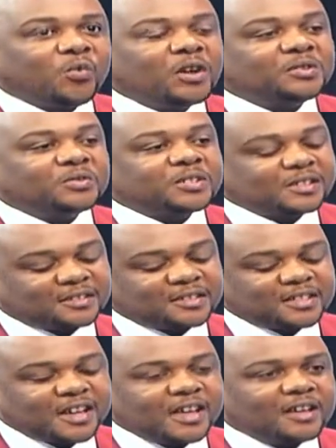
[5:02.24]
I would want to
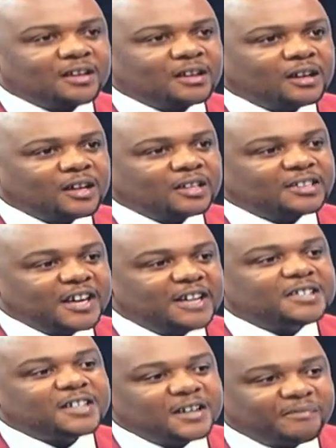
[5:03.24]
say
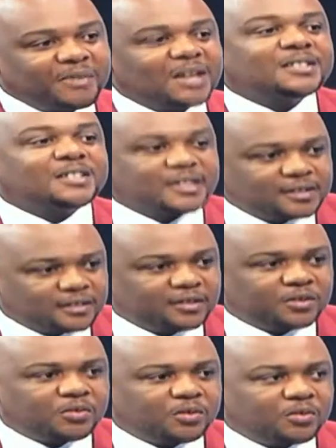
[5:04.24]
change in the mindset.
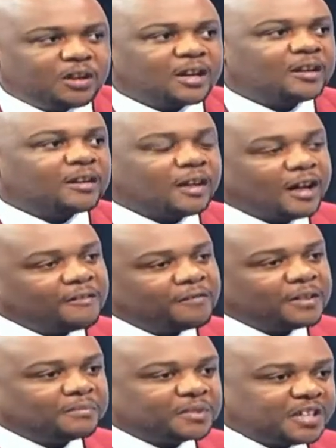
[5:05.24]
You know, like
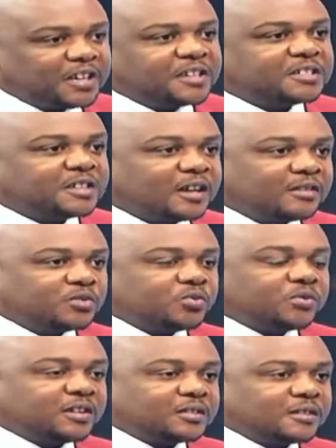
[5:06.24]
have them change
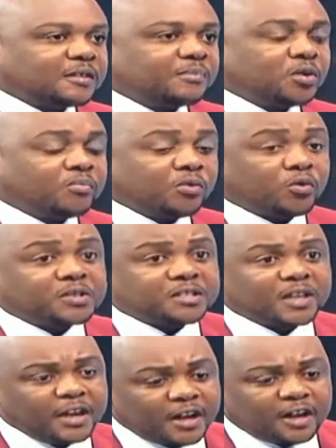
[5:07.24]
and do things in the proper.
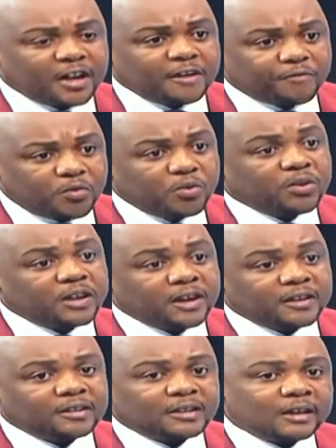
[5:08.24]
Because if we're
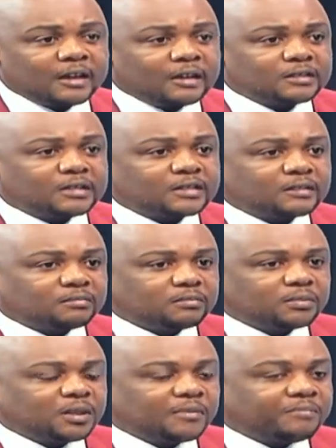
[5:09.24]
looking at it,
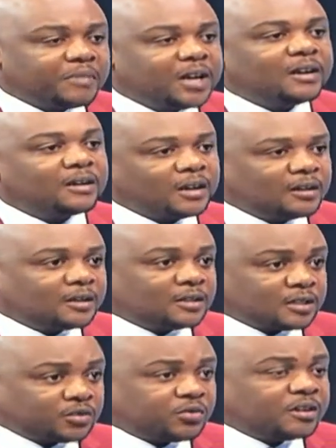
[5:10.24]
Mail and
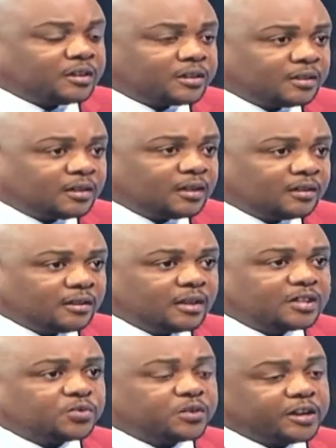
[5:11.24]
Guardian has actually
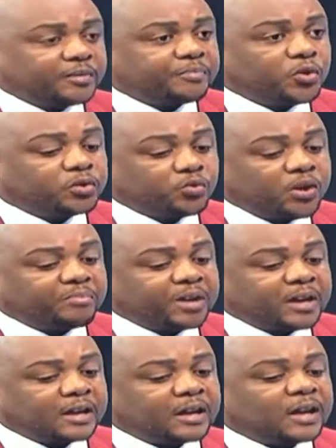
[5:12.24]
issued a report
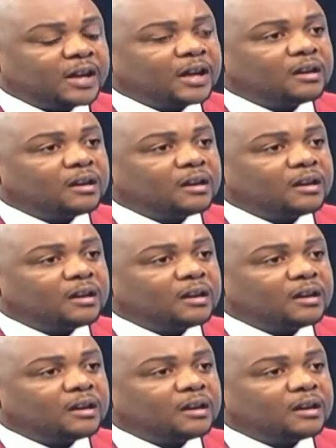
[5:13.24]
whereby